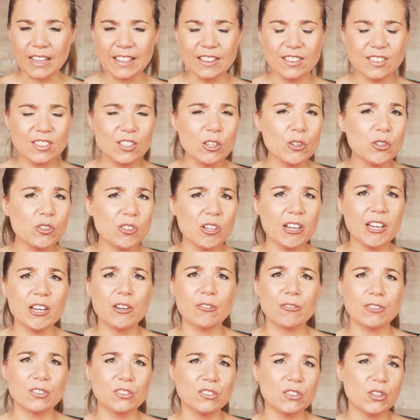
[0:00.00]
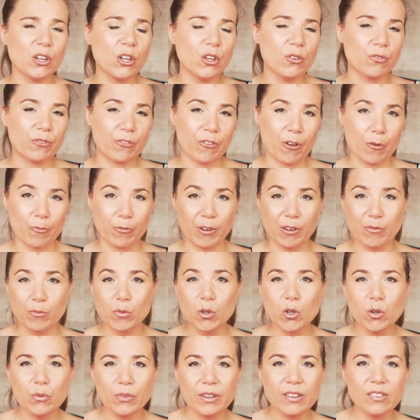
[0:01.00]
It's usually the result from
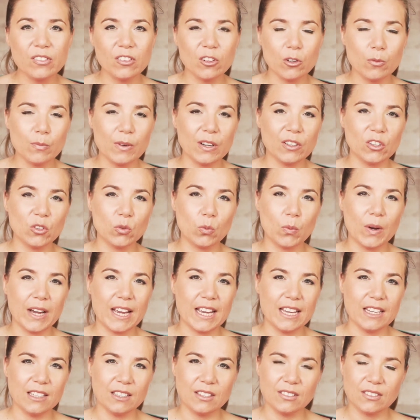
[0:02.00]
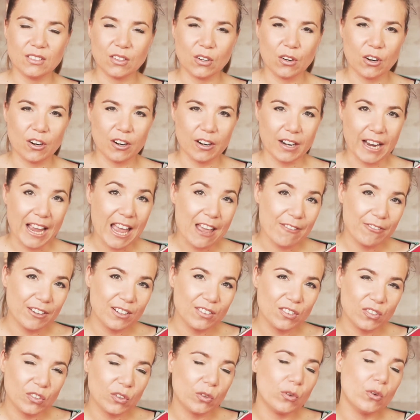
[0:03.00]
removing too much waste or
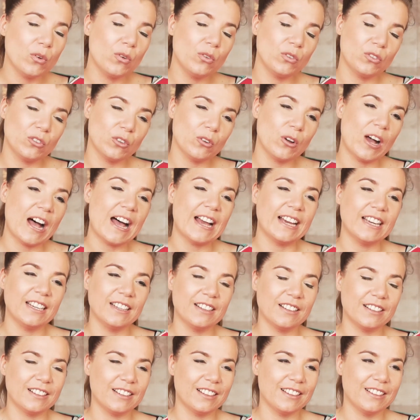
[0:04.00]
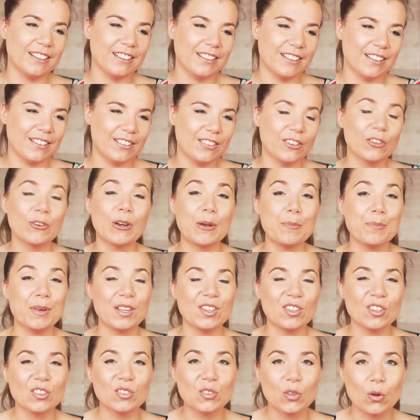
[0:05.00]
having too
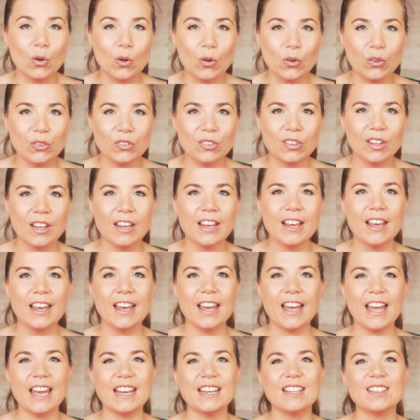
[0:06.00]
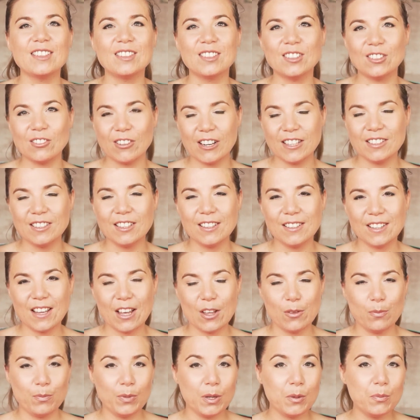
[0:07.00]
ambitious goals, and it stresses
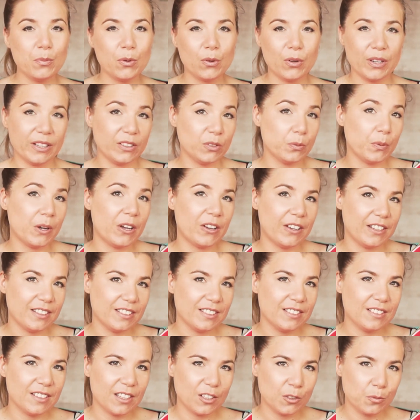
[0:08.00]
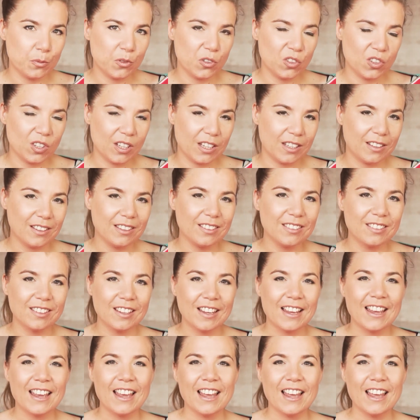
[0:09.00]
out people as well as it does machines.